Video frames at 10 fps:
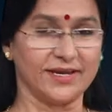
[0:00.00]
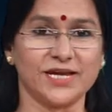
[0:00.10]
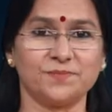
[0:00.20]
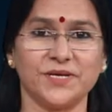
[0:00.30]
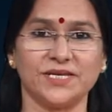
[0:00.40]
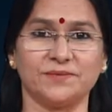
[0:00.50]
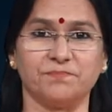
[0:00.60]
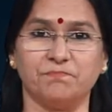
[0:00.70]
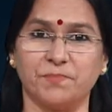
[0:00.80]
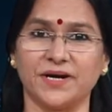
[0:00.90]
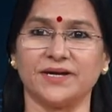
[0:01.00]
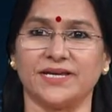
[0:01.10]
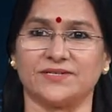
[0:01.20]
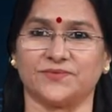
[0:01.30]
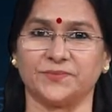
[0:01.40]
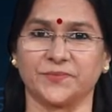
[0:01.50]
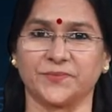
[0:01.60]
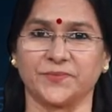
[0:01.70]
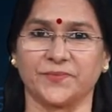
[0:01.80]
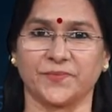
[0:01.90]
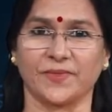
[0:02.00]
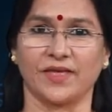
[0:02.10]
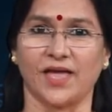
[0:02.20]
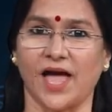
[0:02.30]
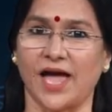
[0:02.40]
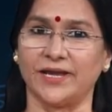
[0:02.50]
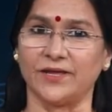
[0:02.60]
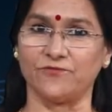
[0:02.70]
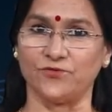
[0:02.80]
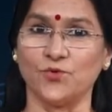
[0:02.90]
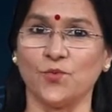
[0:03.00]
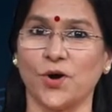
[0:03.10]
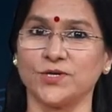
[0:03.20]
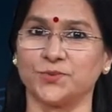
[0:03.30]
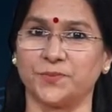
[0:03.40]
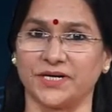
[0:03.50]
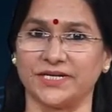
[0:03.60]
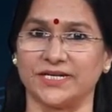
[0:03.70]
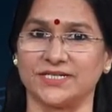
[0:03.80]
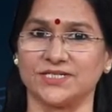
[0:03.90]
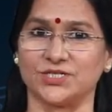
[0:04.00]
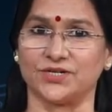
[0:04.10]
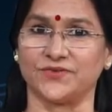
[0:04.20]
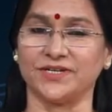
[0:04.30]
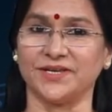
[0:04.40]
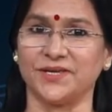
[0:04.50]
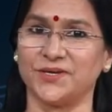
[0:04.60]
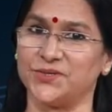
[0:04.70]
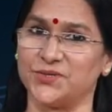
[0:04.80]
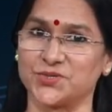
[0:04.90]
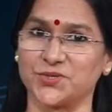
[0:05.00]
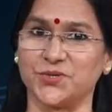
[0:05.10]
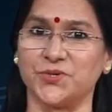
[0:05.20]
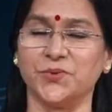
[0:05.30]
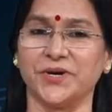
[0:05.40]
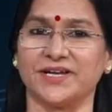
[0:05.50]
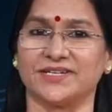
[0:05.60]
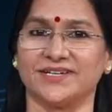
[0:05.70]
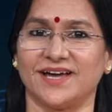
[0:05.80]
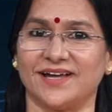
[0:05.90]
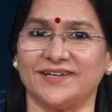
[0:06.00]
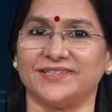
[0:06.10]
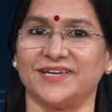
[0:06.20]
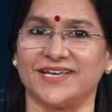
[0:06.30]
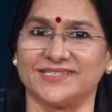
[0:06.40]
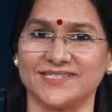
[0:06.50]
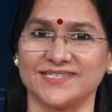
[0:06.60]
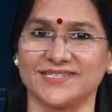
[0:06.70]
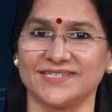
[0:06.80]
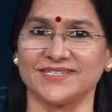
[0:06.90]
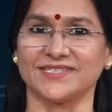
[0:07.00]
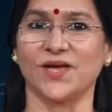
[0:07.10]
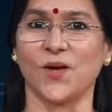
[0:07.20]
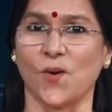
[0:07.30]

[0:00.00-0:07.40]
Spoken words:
Let me burn it. And if you want to burn it, children, you should do it under the assistance